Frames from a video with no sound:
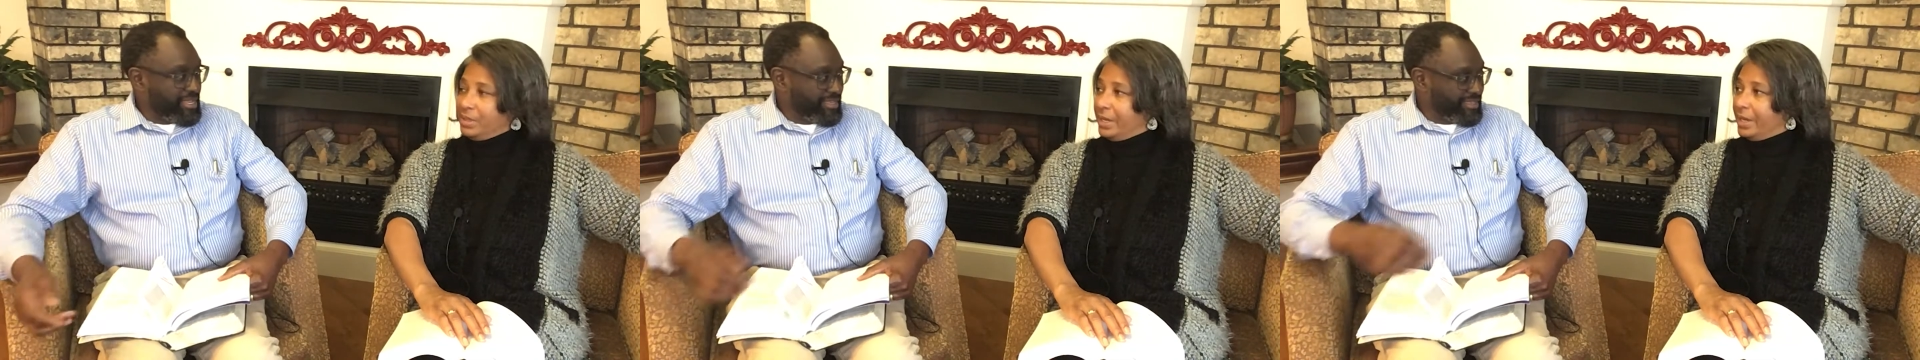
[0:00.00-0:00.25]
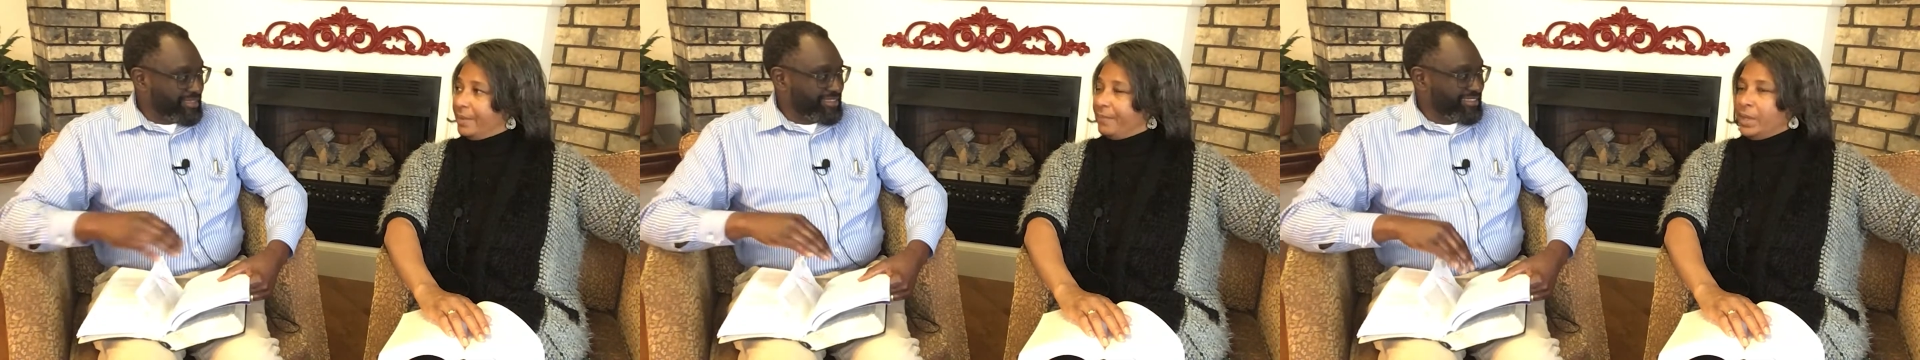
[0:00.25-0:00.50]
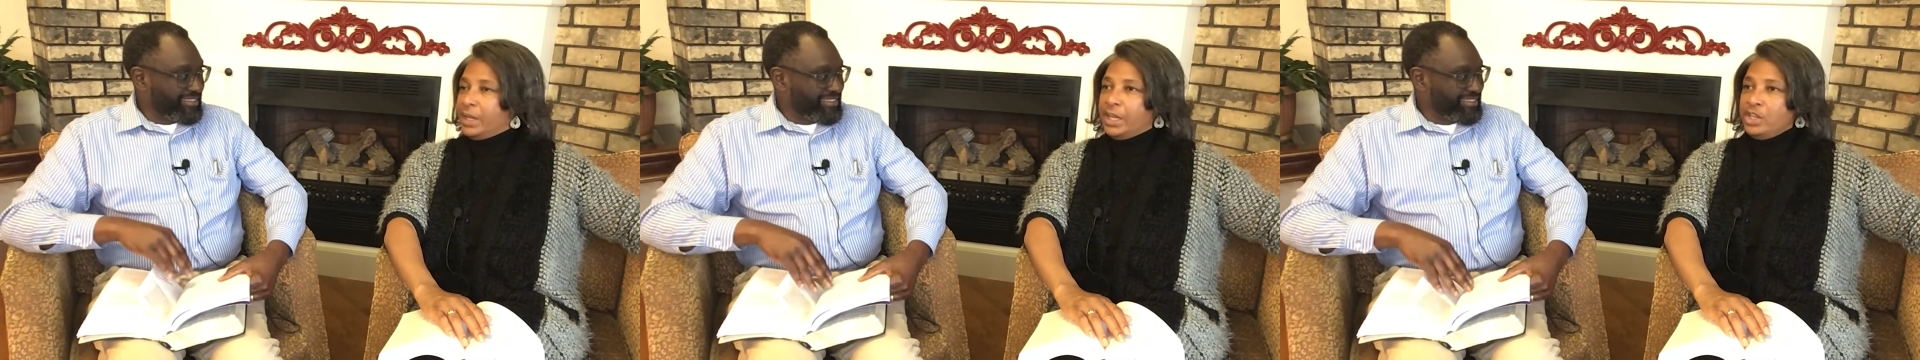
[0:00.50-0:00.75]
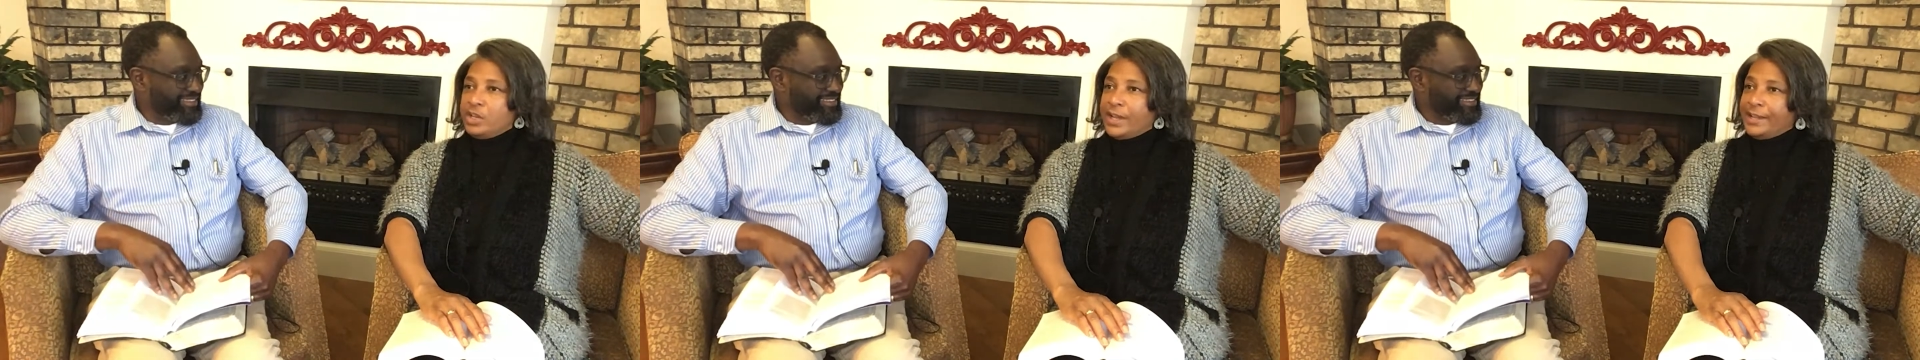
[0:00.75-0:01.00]
Speaker 1: yeah,
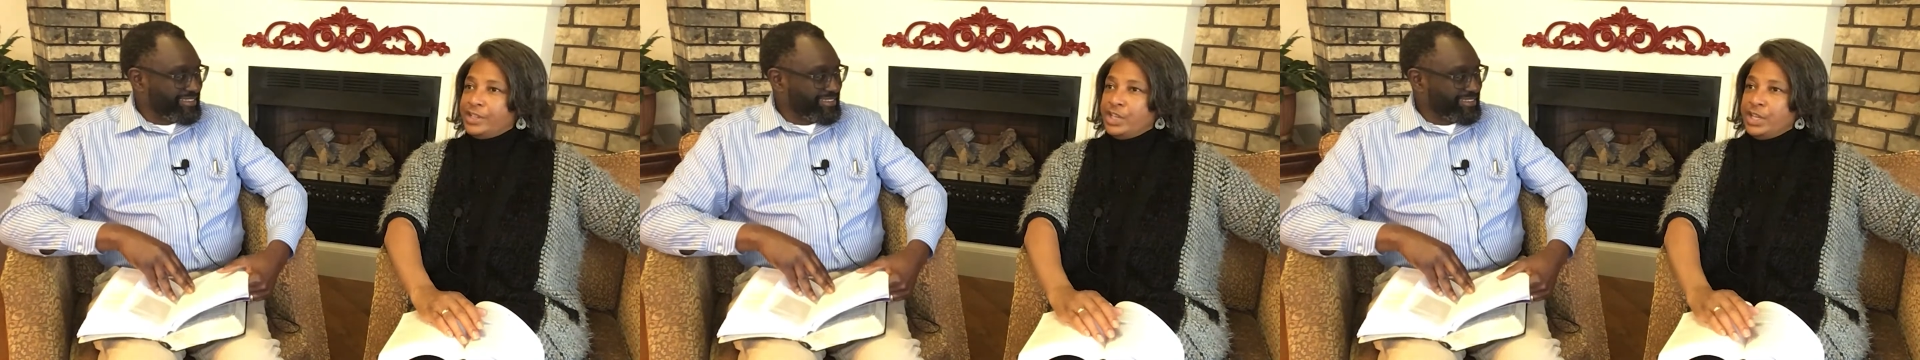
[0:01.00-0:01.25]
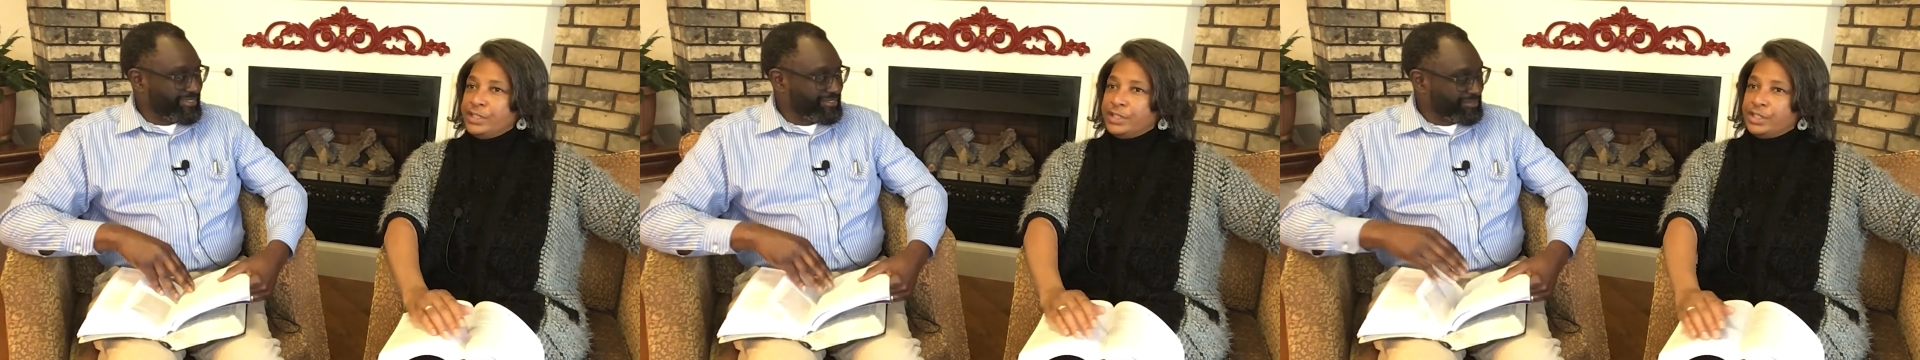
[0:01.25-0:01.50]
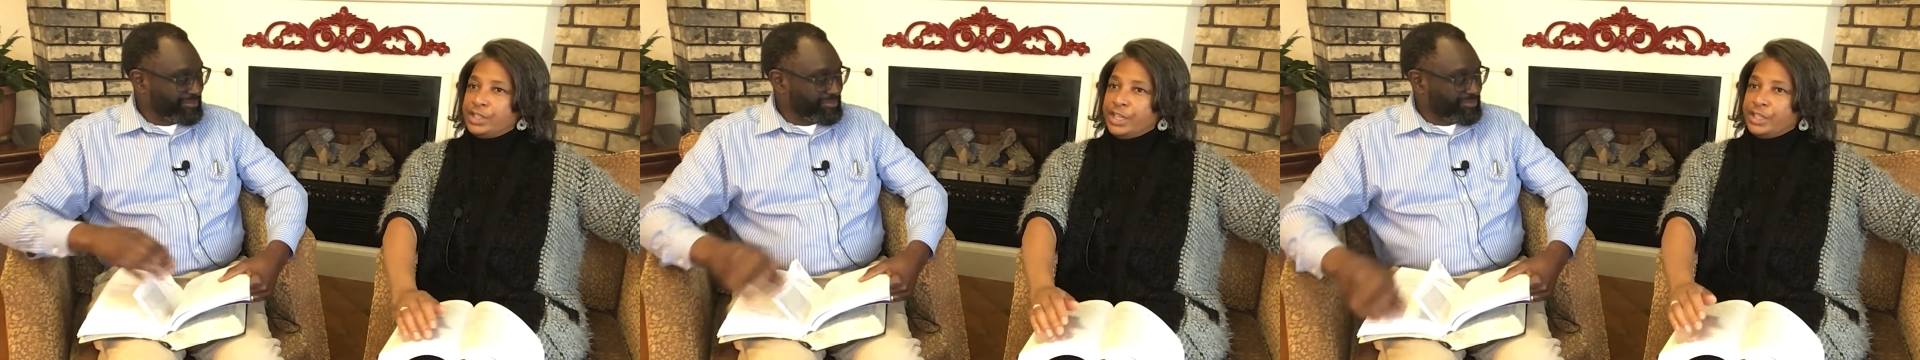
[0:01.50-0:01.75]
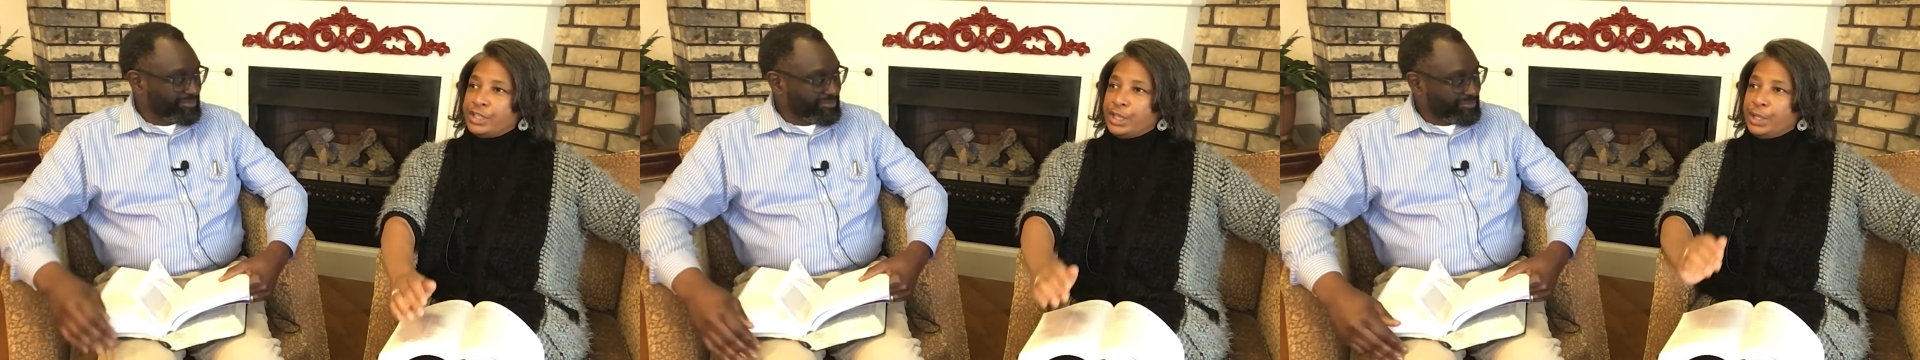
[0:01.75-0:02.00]
and you got Jesus
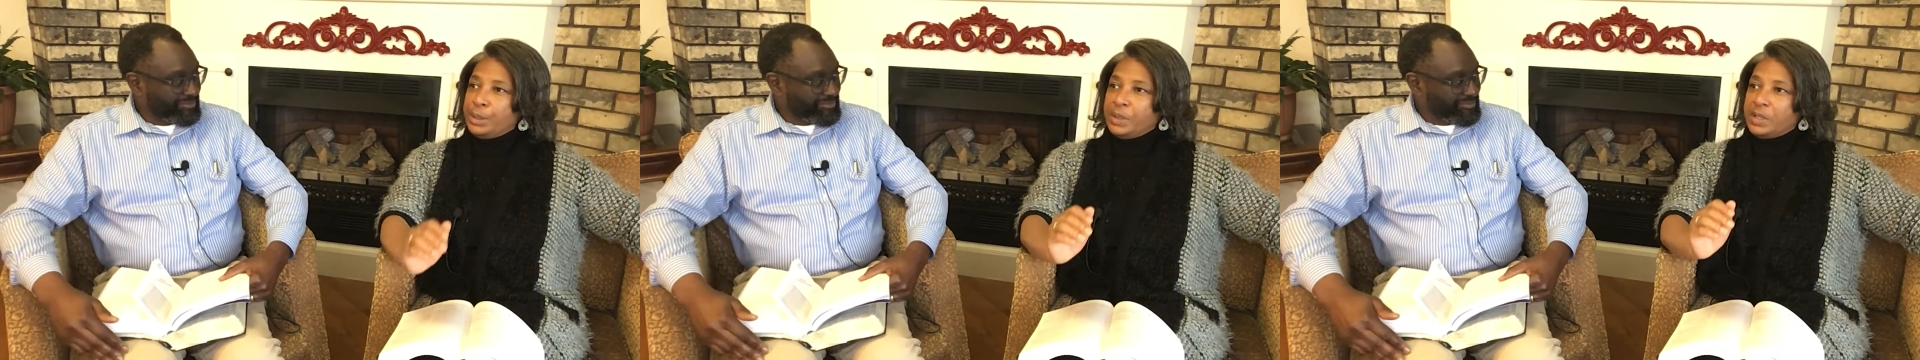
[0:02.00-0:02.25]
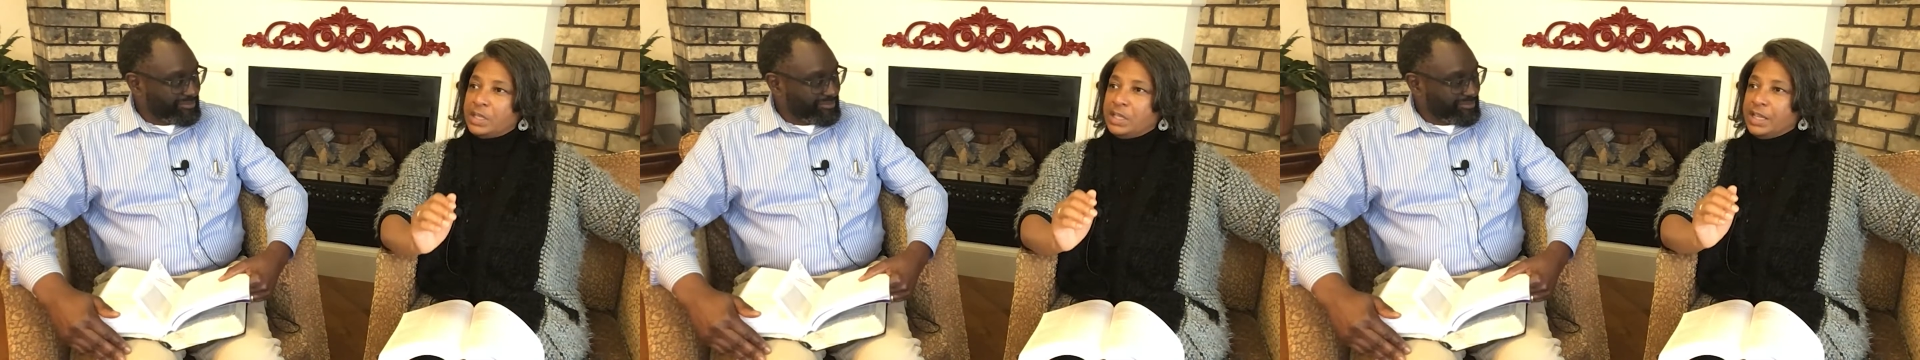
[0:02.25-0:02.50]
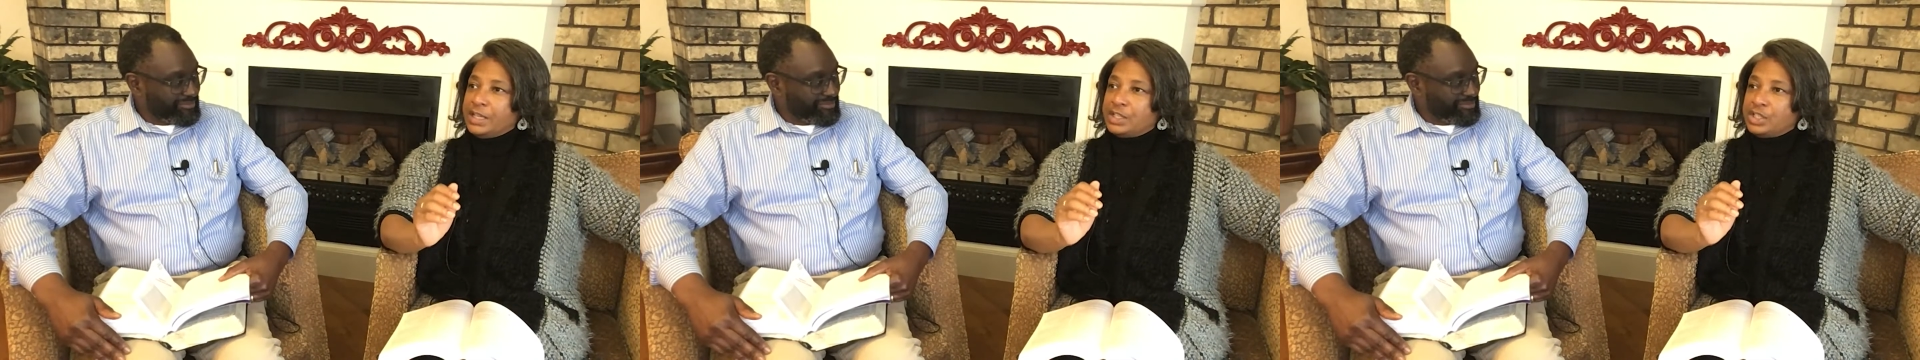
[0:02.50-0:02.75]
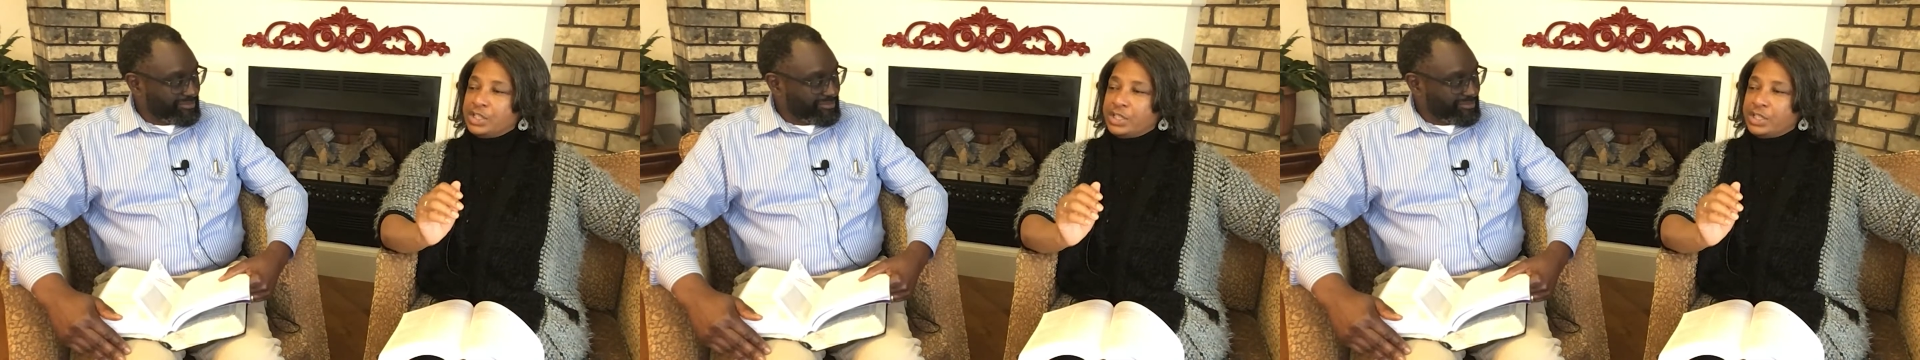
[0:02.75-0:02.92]
that's that's